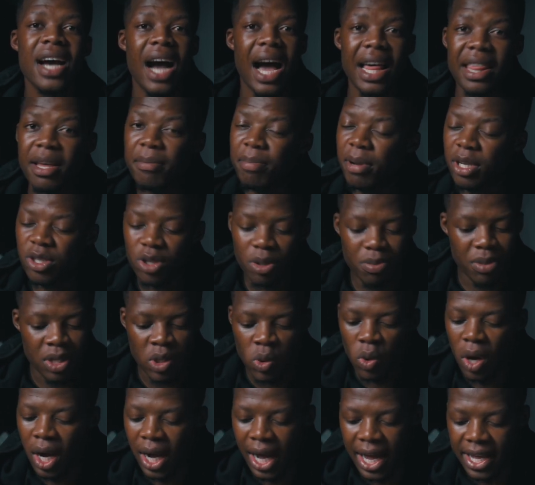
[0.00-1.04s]
I think Patrick
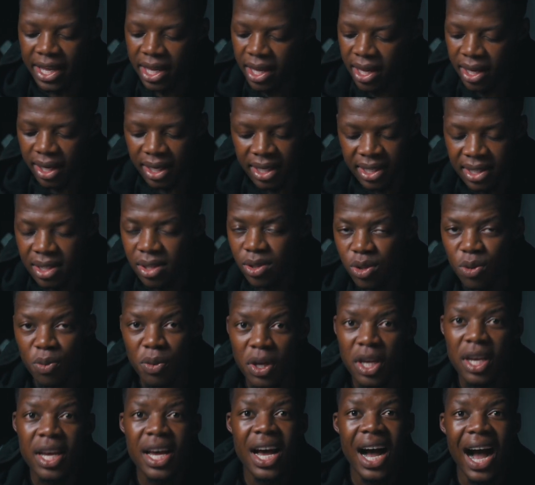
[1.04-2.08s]
Maswanganyi, listen to
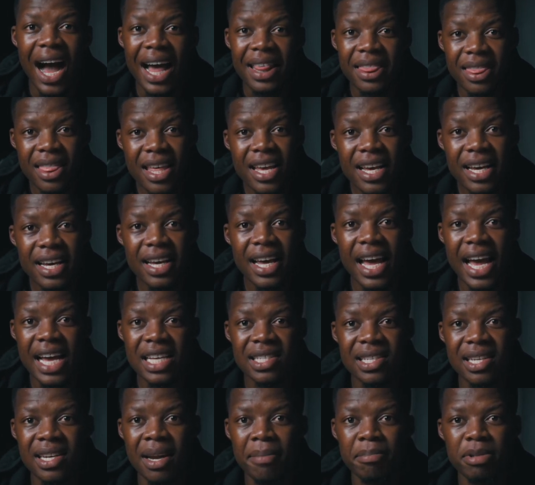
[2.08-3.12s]
me, I think
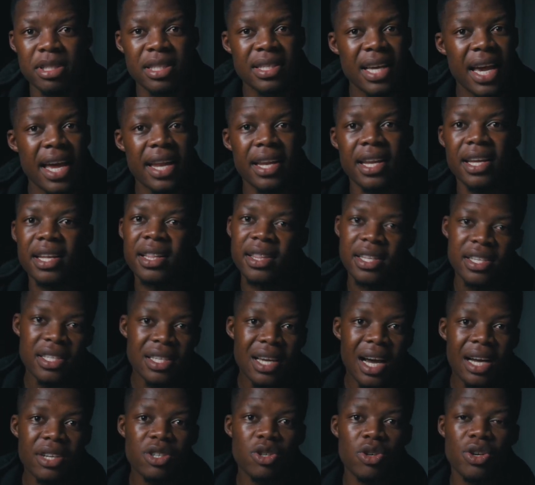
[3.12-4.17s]
as a number 10 in this
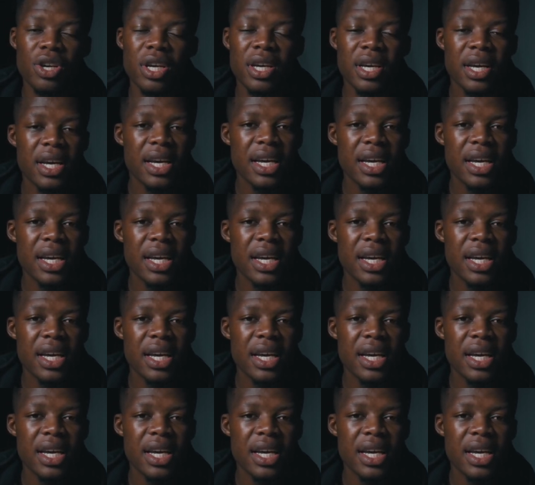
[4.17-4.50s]
country,